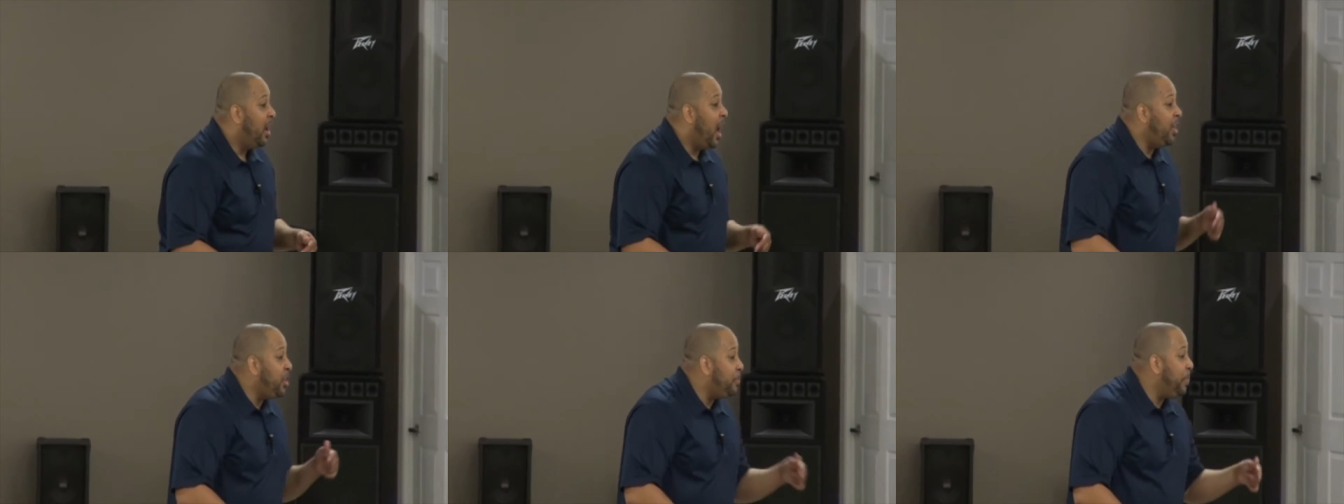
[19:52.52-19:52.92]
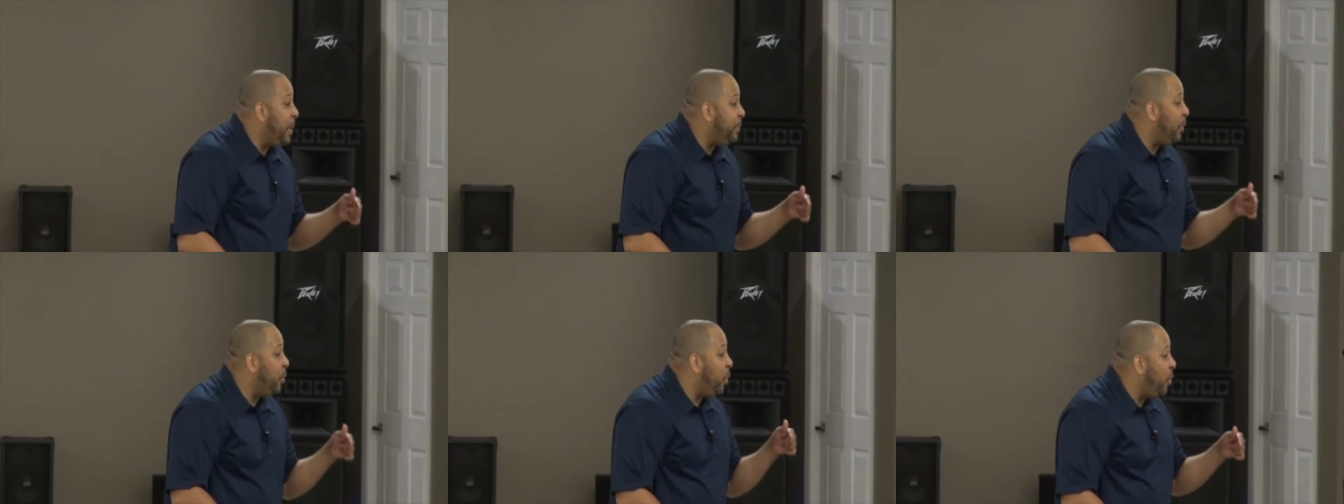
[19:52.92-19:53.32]
Other
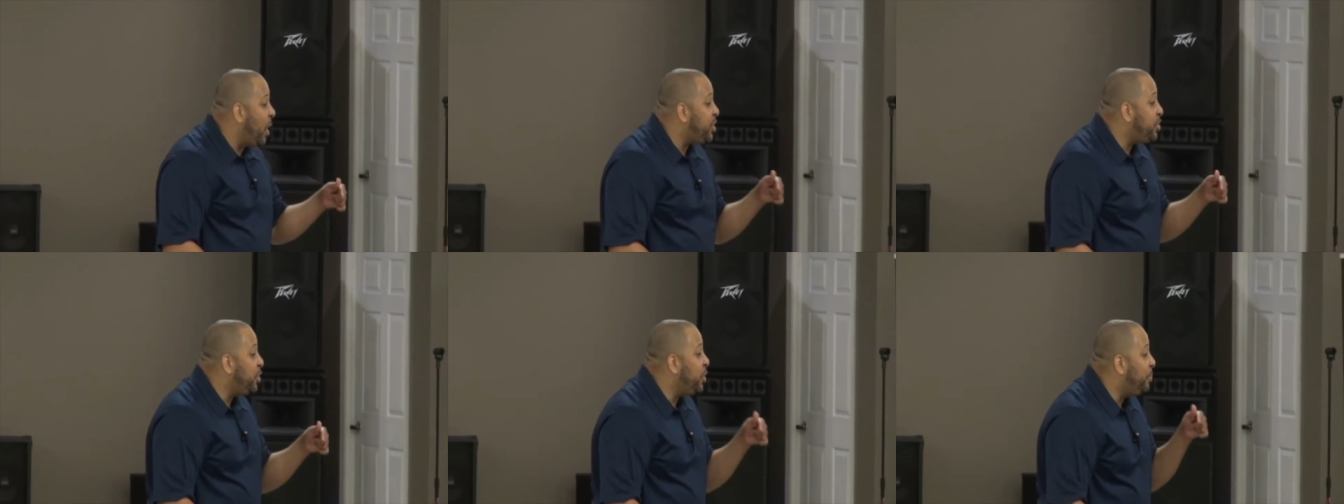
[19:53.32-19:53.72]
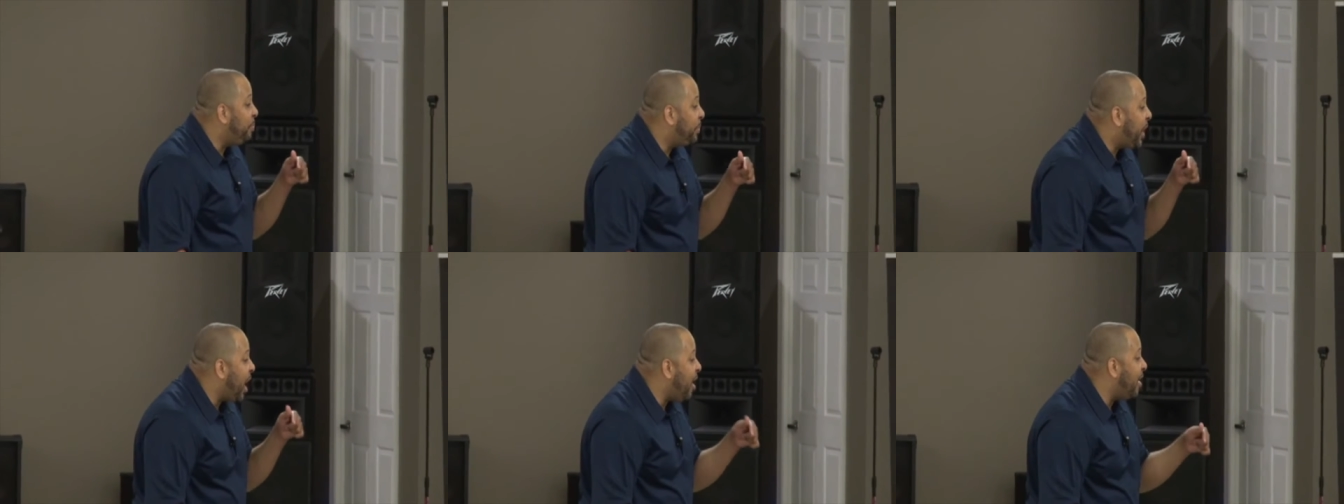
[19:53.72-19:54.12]
people will want you to
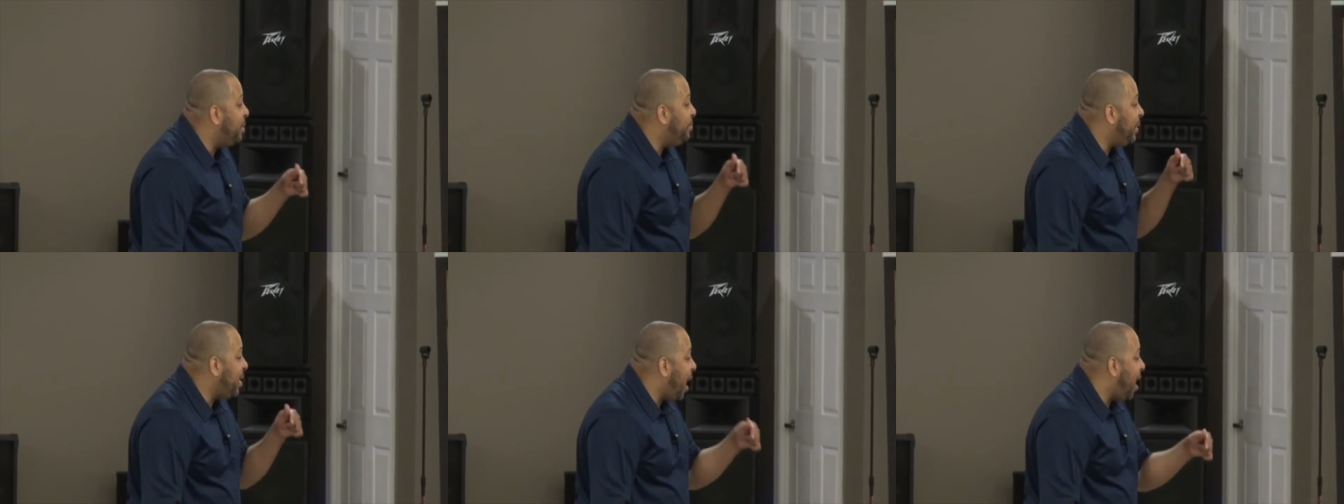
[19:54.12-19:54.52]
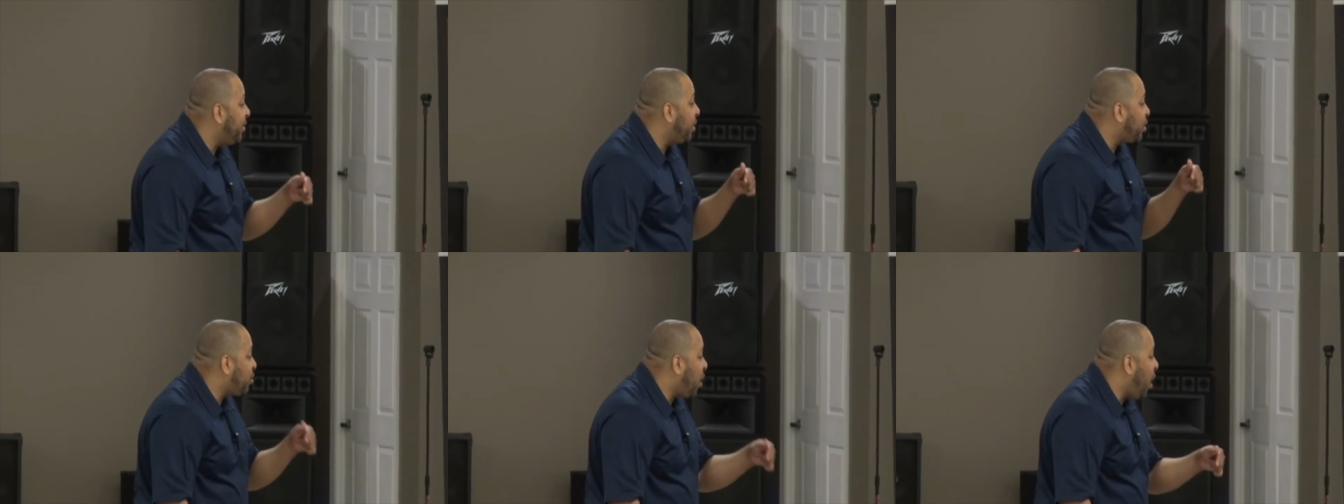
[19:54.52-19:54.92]
carry beyond
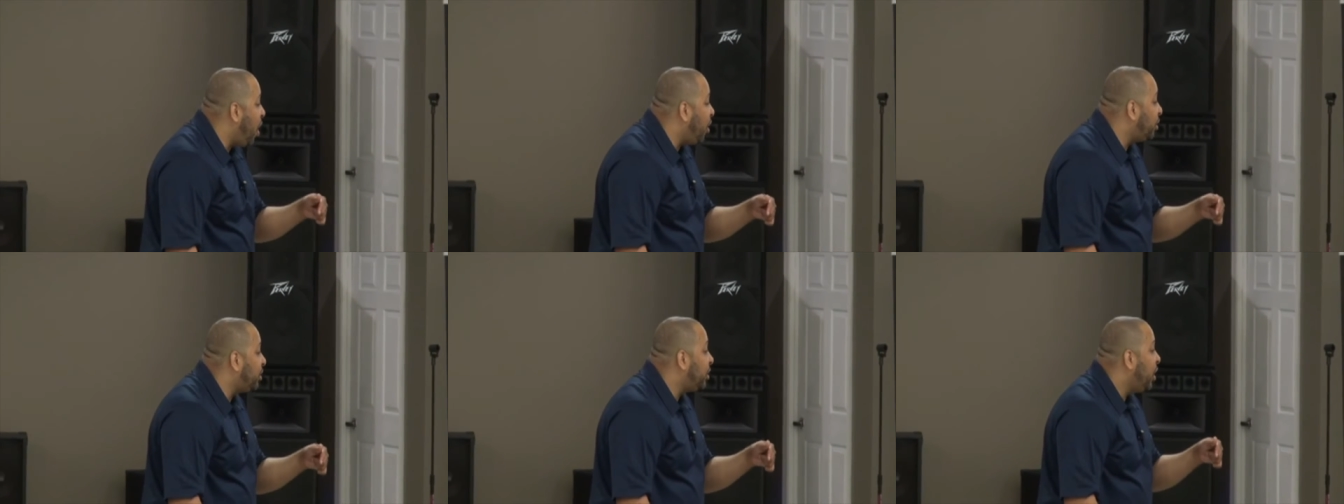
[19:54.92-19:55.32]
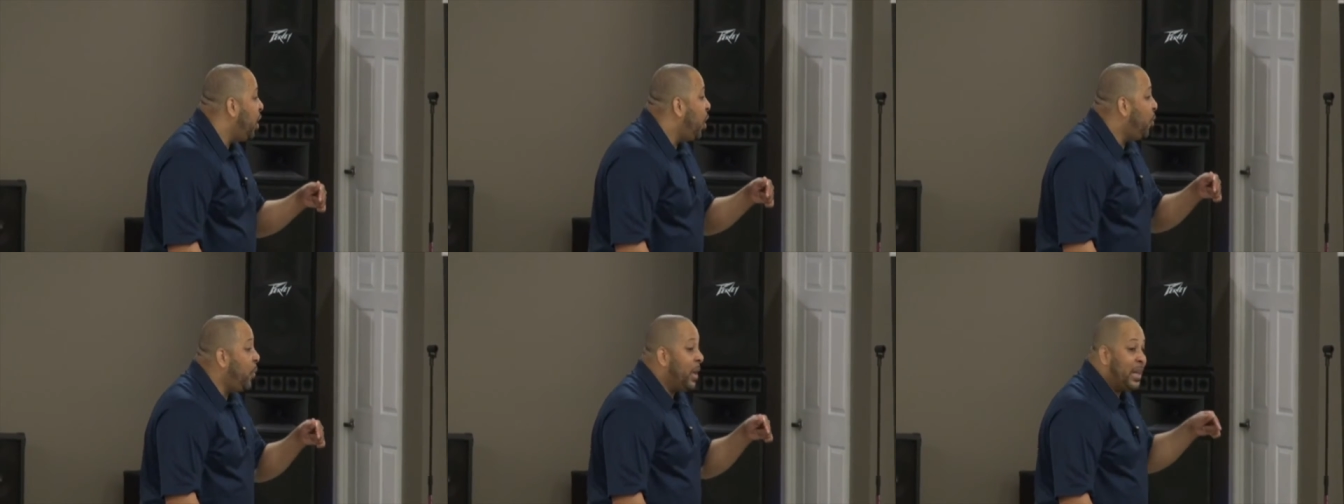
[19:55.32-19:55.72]
the cross
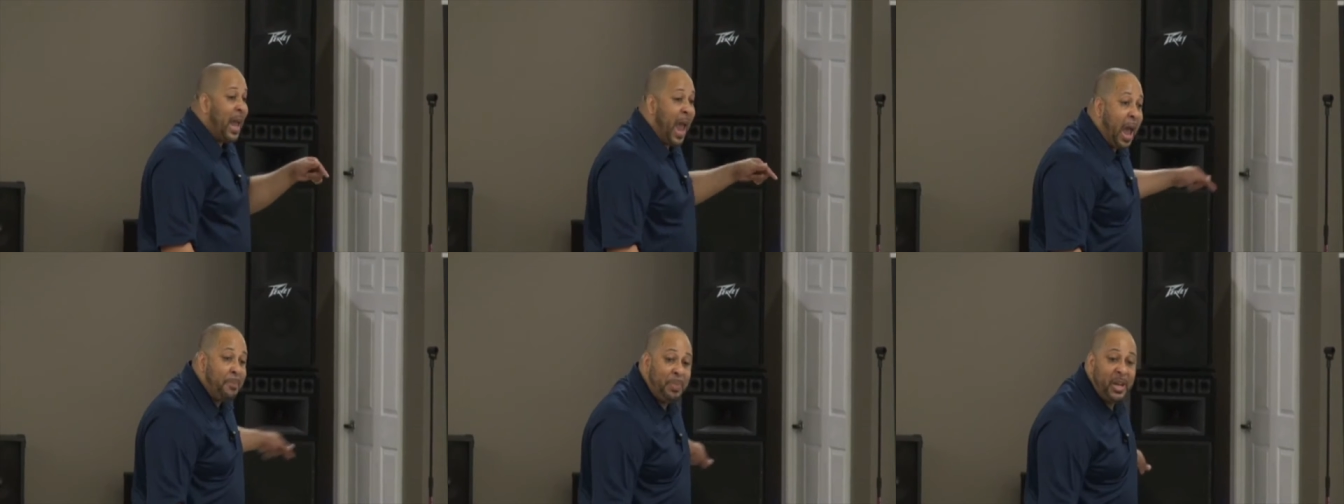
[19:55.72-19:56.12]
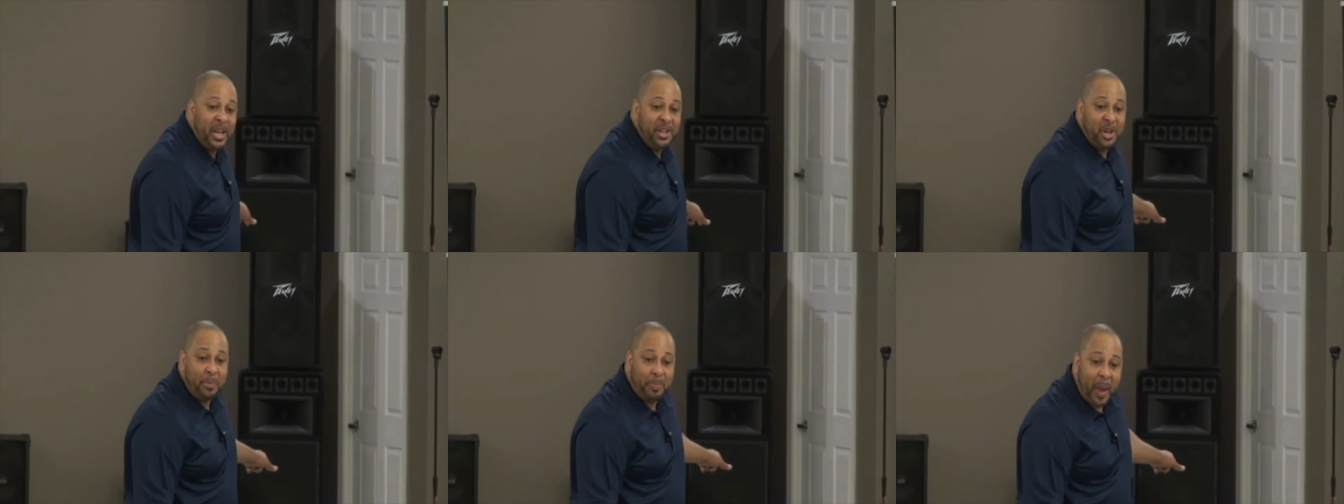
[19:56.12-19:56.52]
what had happened
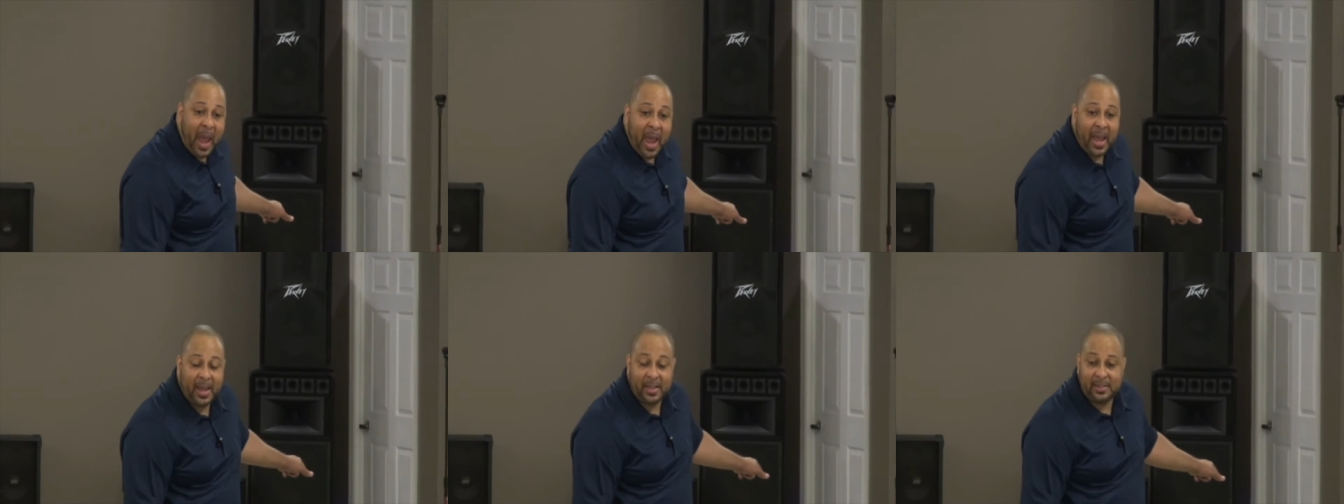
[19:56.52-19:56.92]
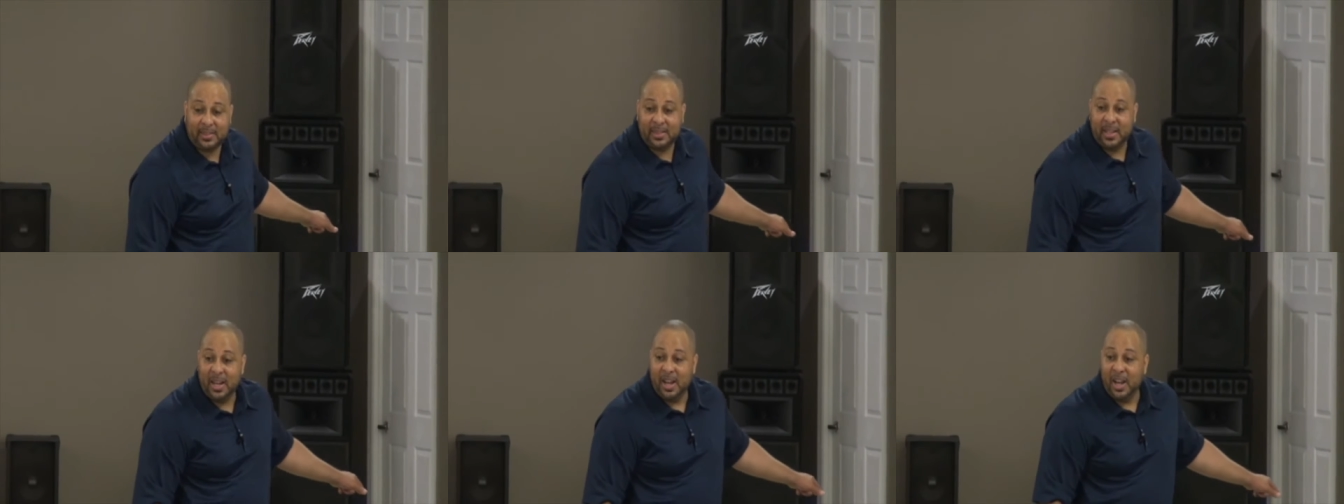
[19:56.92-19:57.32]
in your past.